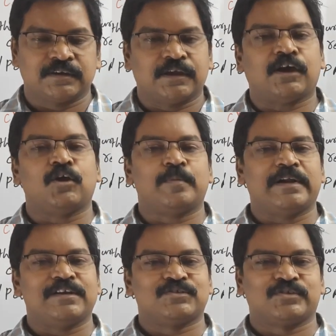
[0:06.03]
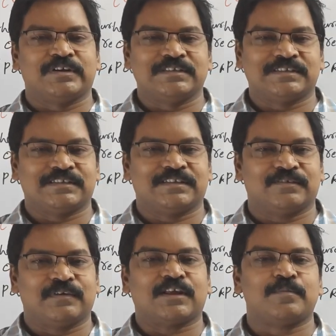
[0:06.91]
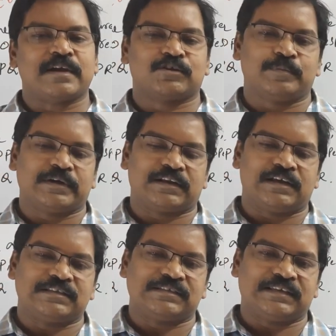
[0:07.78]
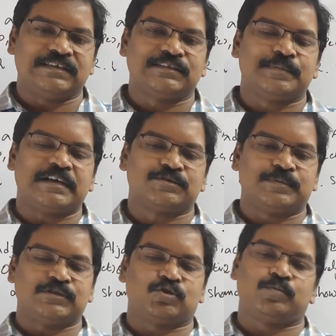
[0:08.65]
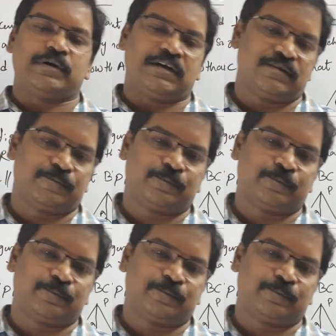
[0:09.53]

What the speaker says: Hello my dear students, welcome back to my class, Easy Maths by Sukumar.